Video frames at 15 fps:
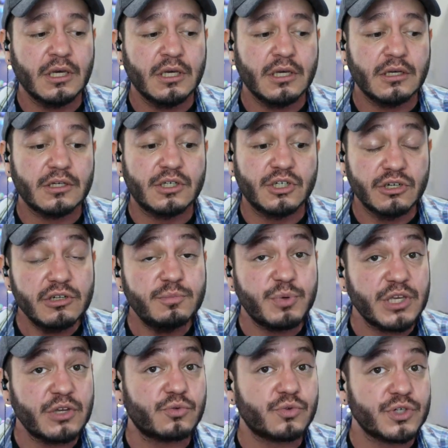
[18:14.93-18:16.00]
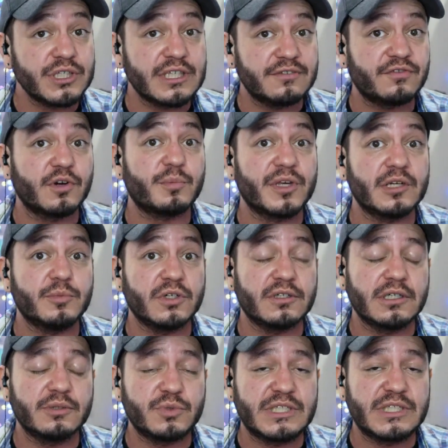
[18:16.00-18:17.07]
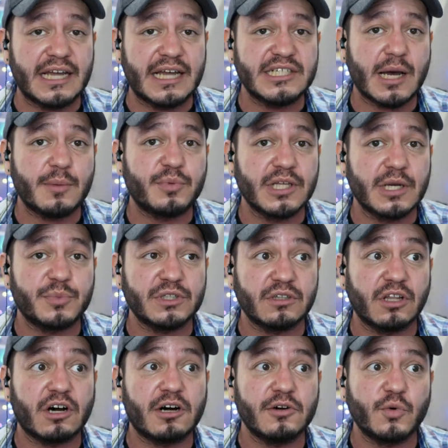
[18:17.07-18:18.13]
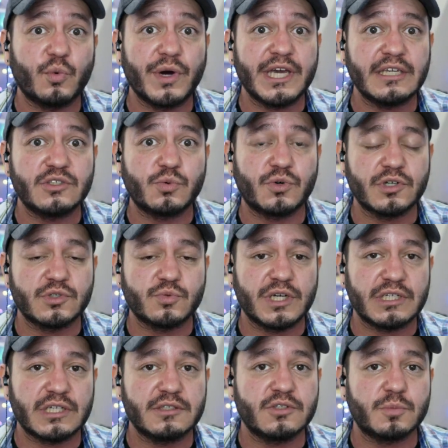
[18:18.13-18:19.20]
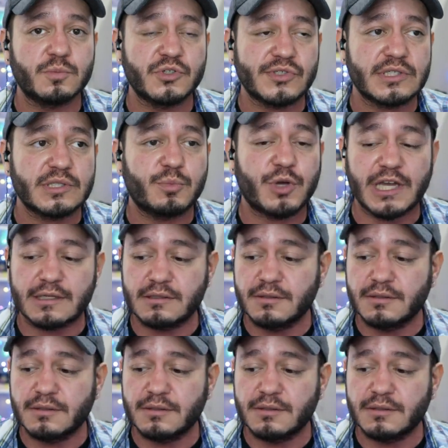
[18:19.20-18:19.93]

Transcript: could be really formidable, and it would catch Apple up a long way towards what consumers expect.